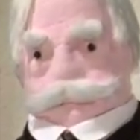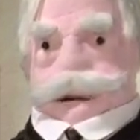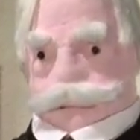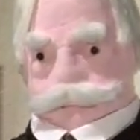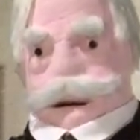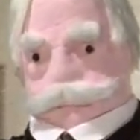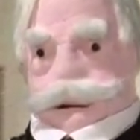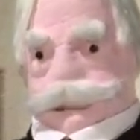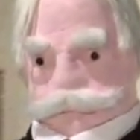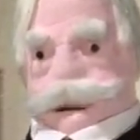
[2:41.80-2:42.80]
This week's
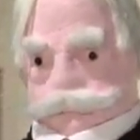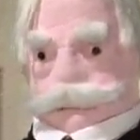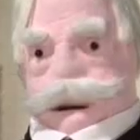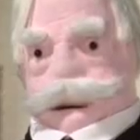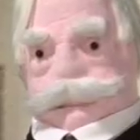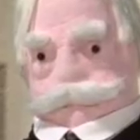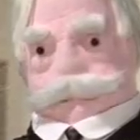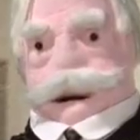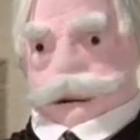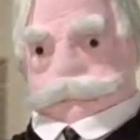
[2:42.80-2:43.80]
French losses are
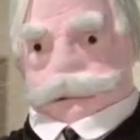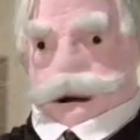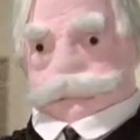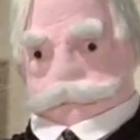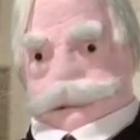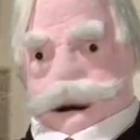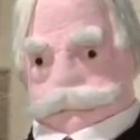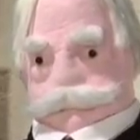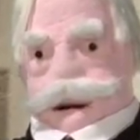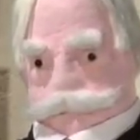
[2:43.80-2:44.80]
4 times
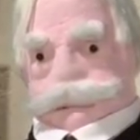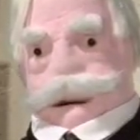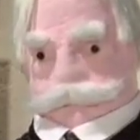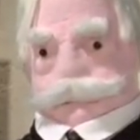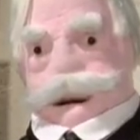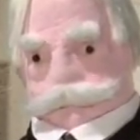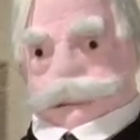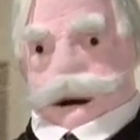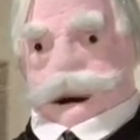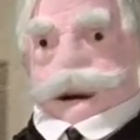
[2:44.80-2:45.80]
greater than those made by
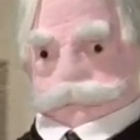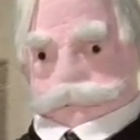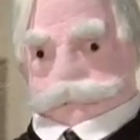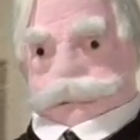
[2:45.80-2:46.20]
Nick Leeson,